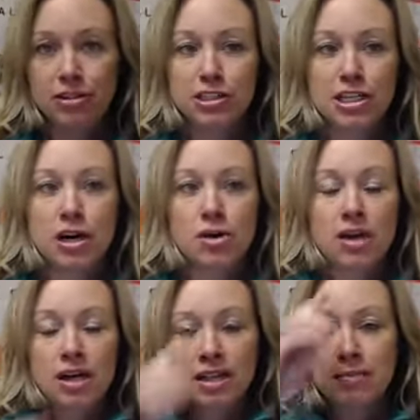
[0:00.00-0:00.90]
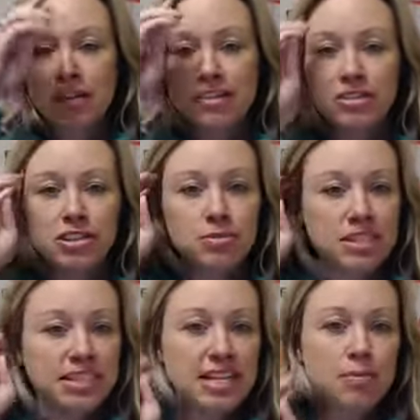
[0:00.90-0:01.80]
So let me give you some
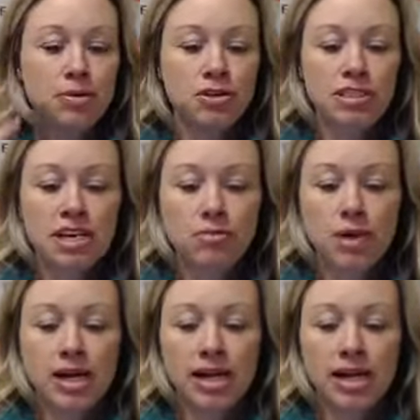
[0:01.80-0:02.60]
examples of what